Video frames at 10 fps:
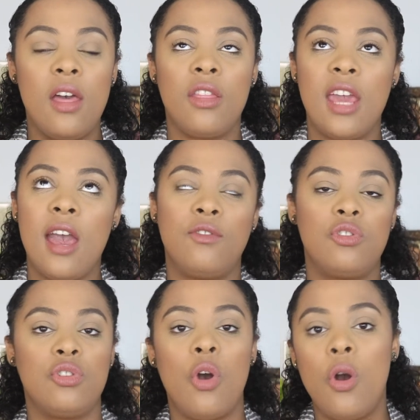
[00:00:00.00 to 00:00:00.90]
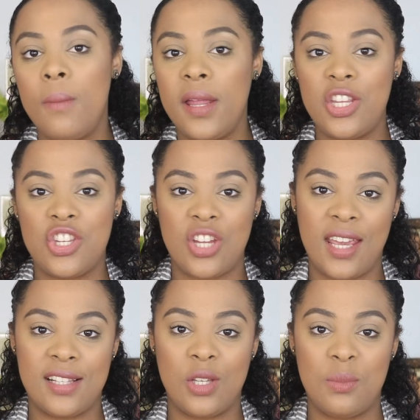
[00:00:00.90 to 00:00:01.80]
They have so many
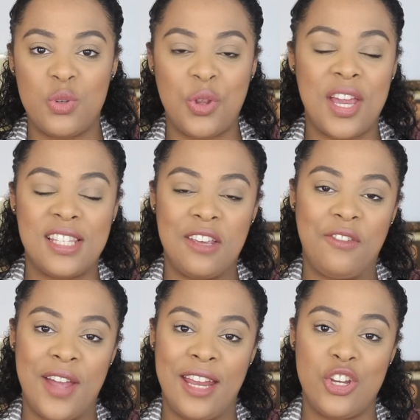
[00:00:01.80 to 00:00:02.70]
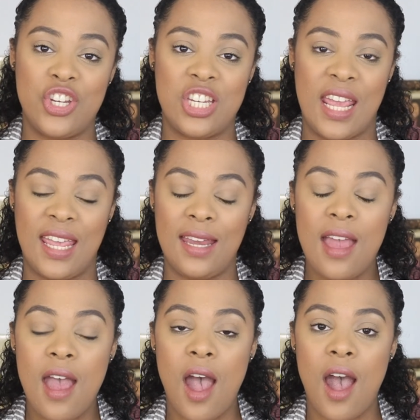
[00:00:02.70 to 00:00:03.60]
shades so I'm sure you guys can find your shade.